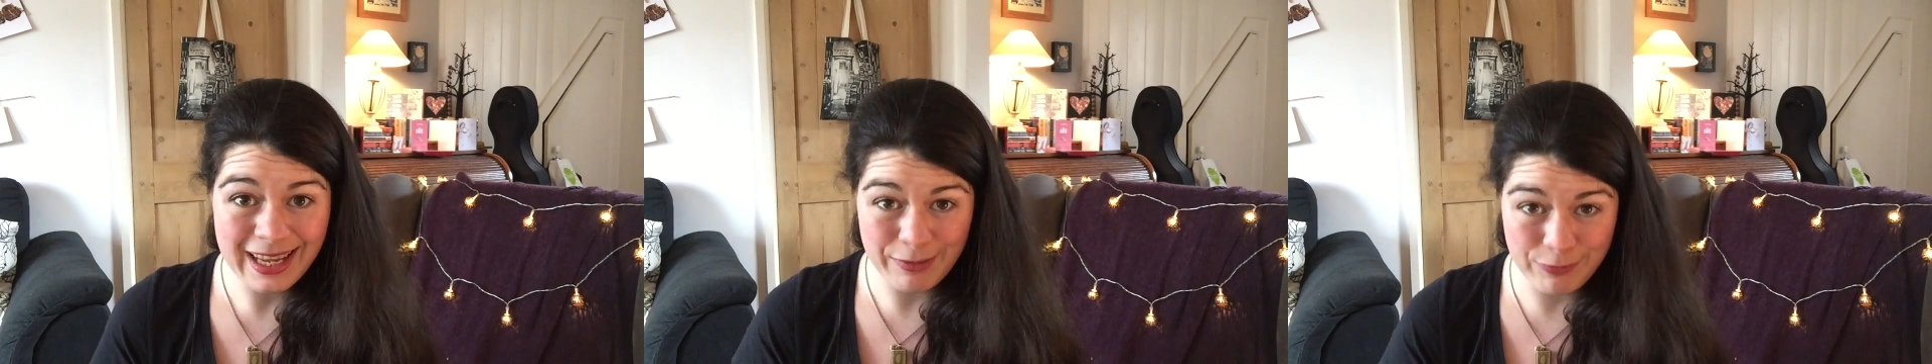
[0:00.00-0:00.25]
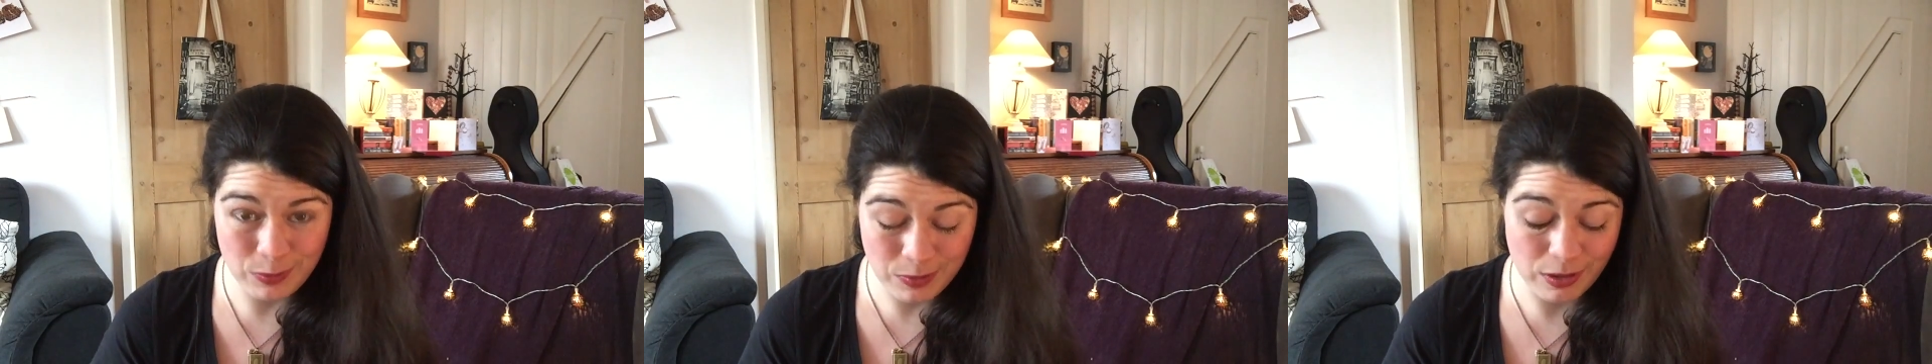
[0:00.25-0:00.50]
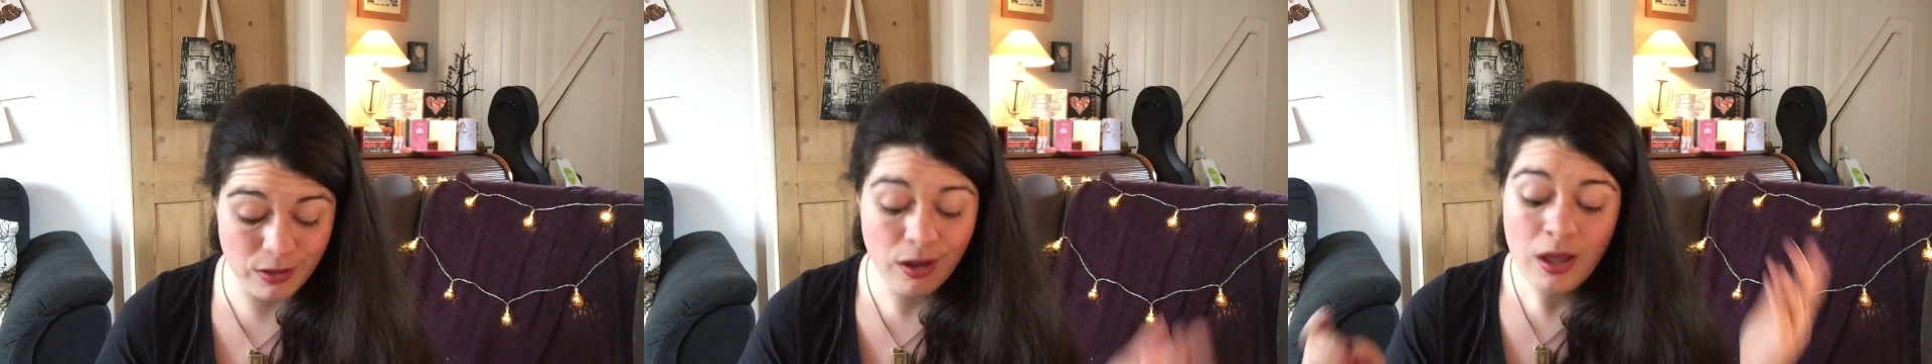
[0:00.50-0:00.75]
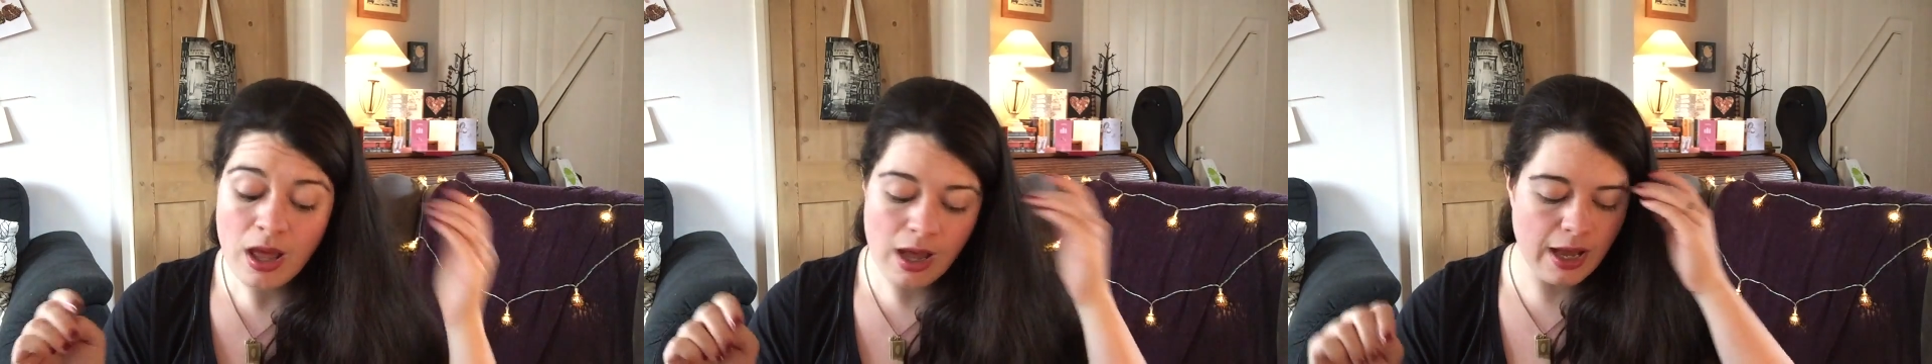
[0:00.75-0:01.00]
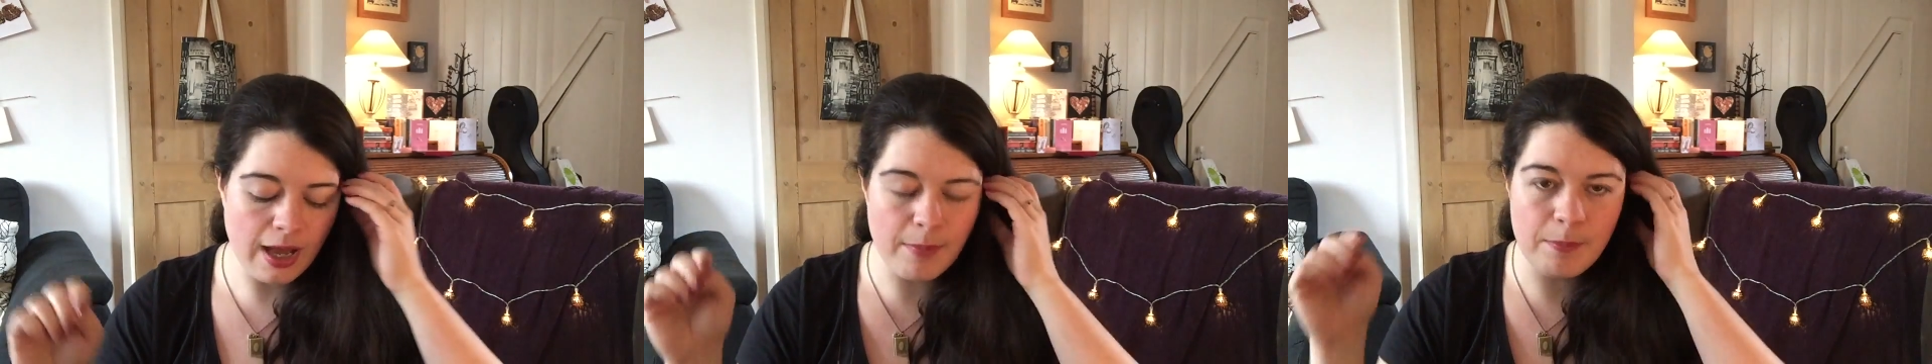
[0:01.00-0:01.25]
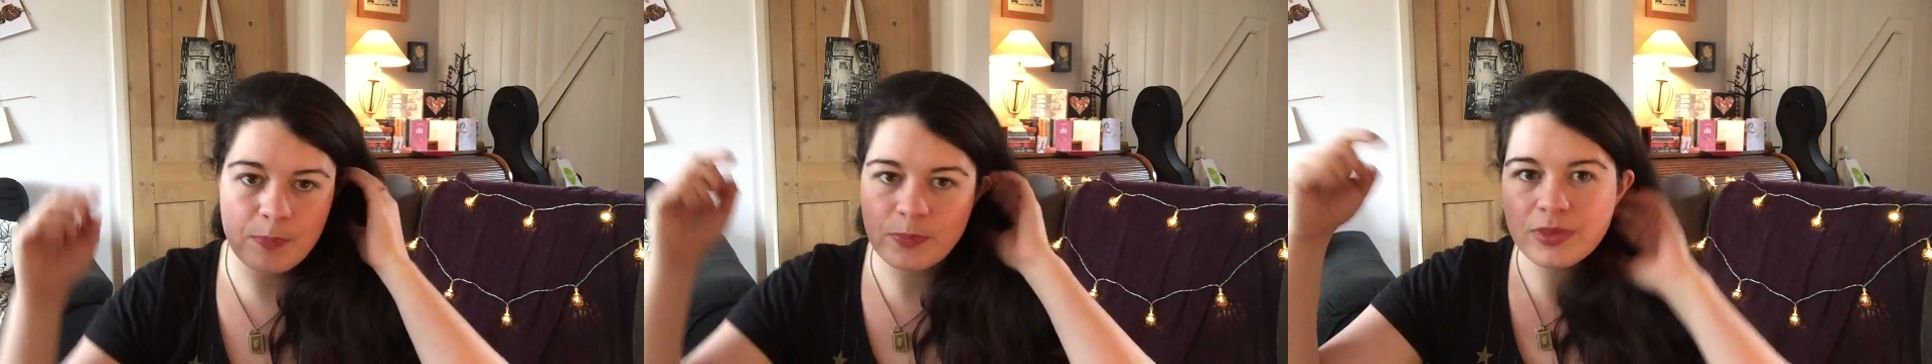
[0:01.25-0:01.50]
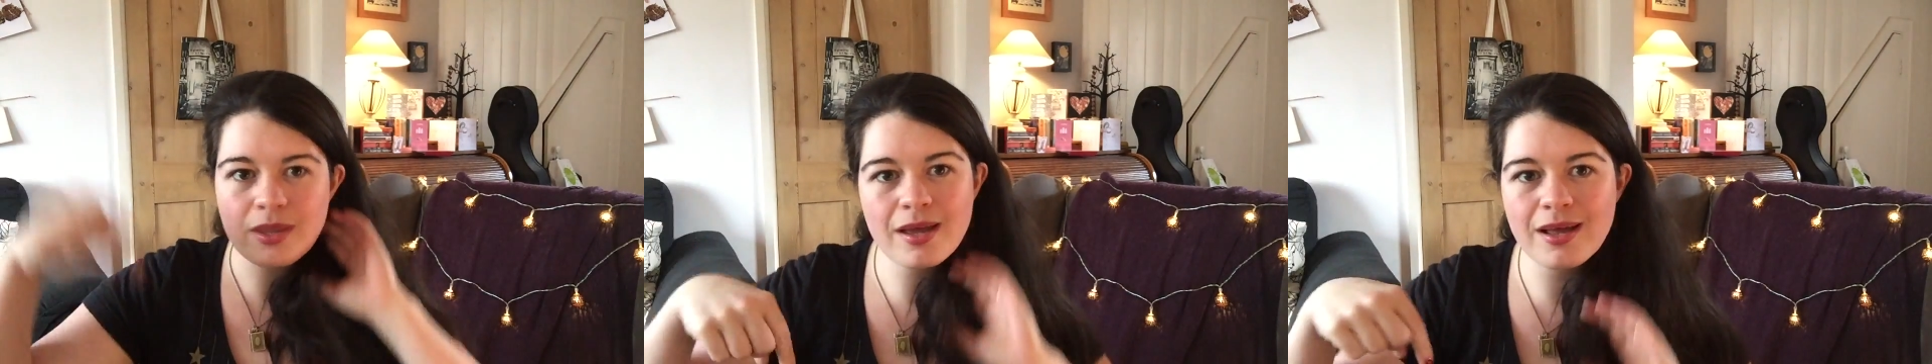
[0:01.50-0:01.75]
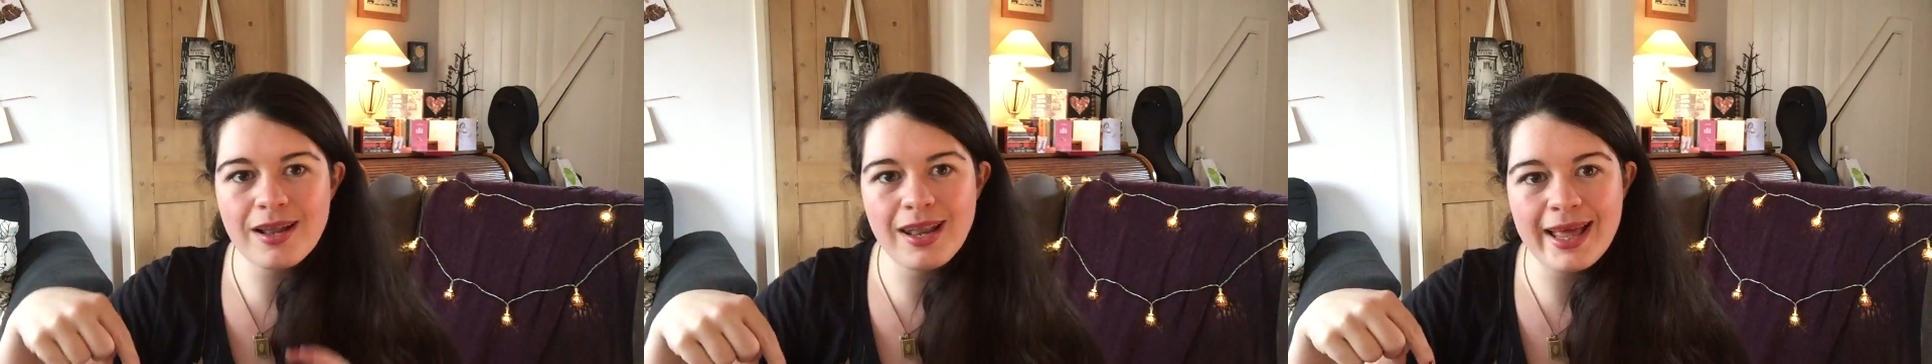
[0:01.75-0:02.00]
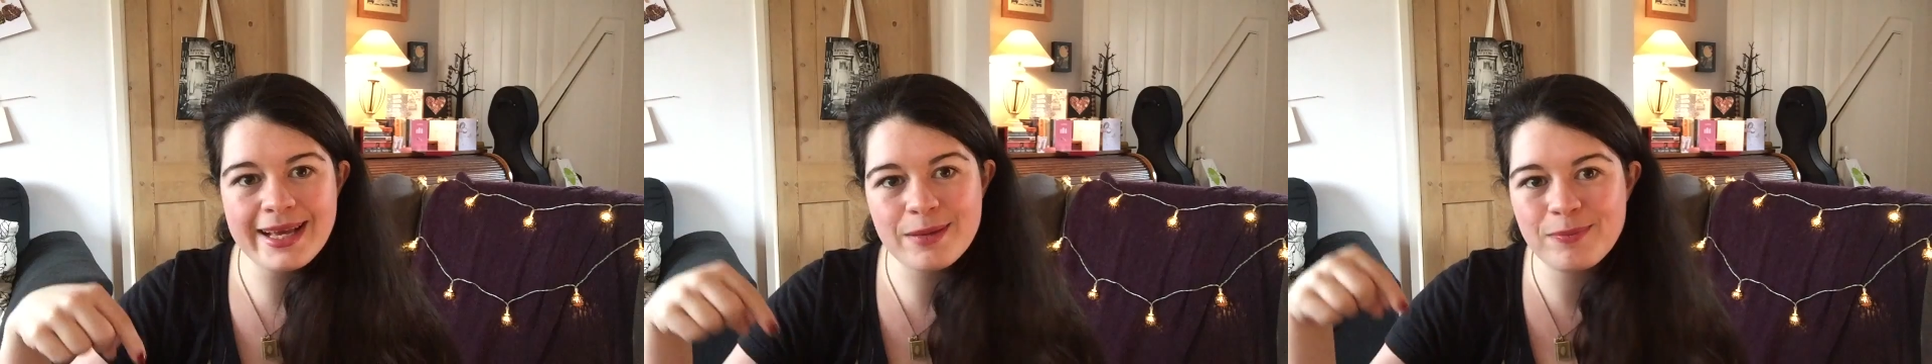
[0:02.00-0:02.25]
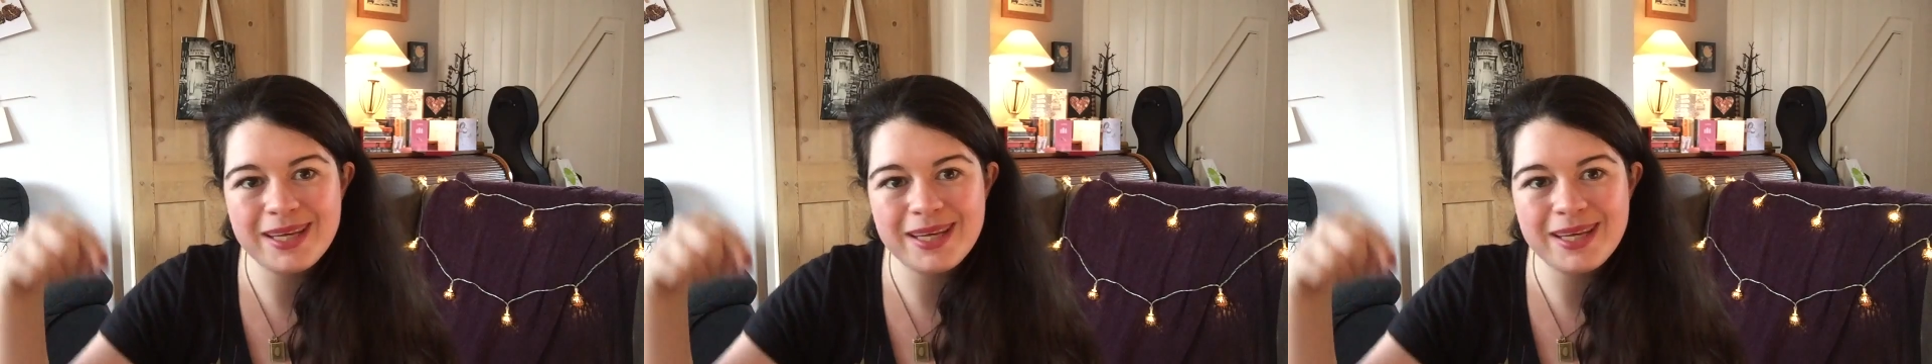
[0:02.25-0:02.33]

If you are like